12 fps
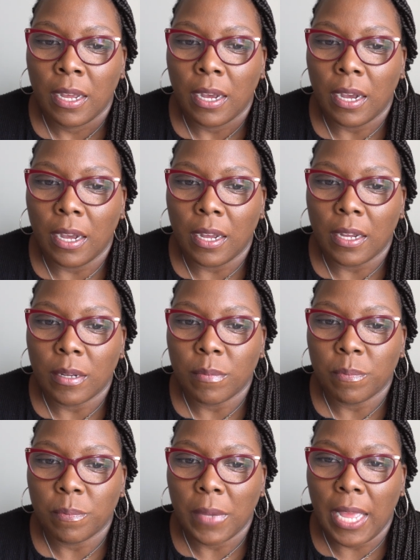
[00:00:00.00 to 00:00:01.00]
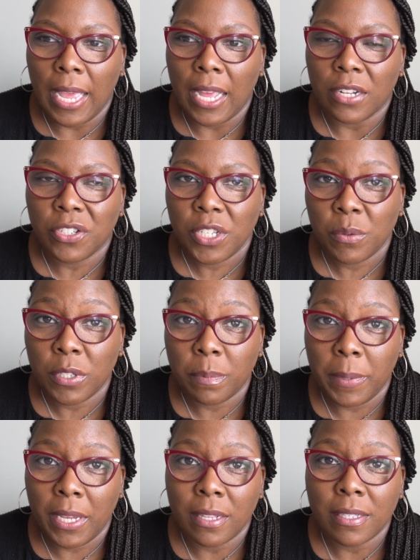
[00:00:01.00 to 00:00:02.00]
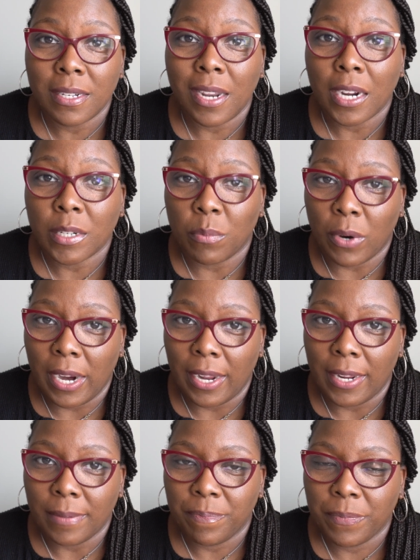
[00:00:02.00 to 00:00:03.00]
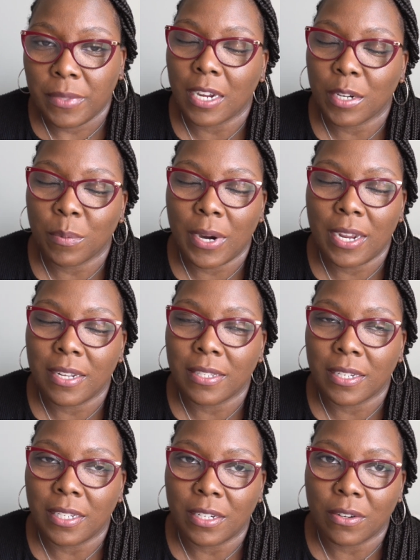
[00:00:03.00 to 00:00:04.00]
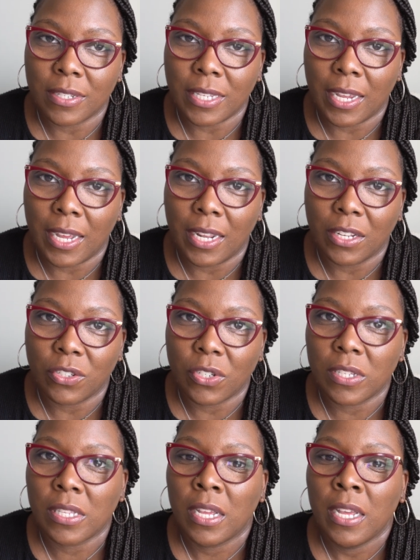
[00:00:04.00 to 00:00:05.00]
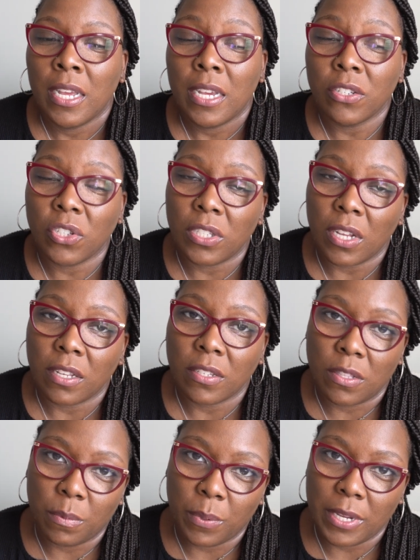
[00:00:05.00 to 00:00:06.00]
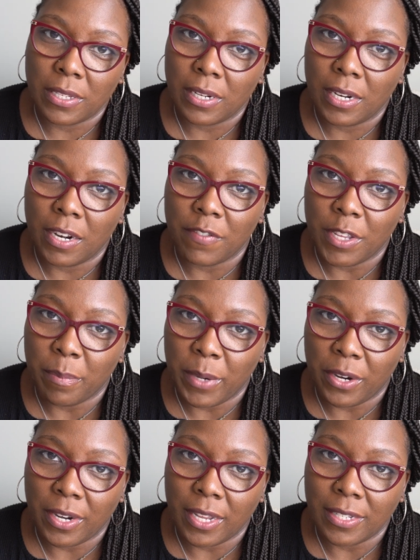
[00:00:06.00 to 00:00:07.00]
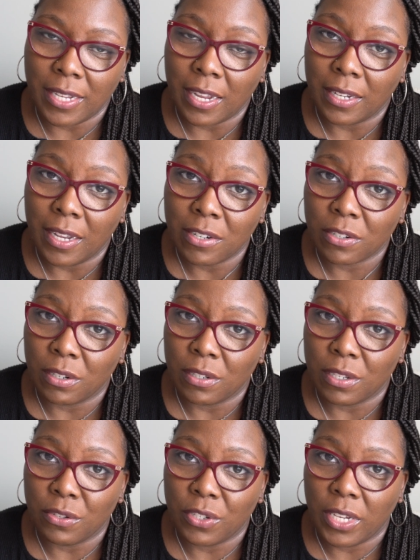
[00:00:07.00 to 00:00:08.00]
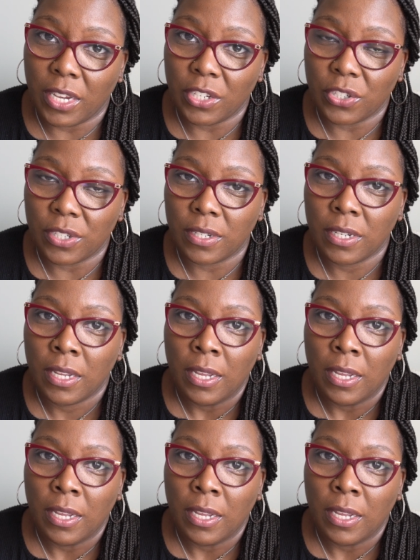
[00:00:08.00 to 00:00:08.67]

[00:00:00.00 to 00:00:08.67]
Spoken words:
And she was speaking to Dr. Bryant. Dr. Bryant is a clinical psychologist, and she's also the president of the American Psychological Association.